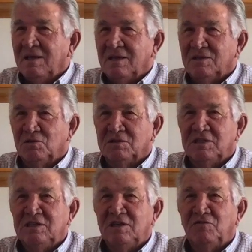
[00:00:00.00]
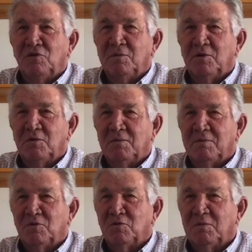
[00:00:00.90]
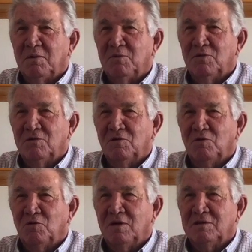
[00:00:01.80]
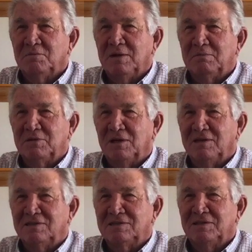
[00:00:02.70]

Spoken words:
So it's easy for me to remember when my birth or when I was baptized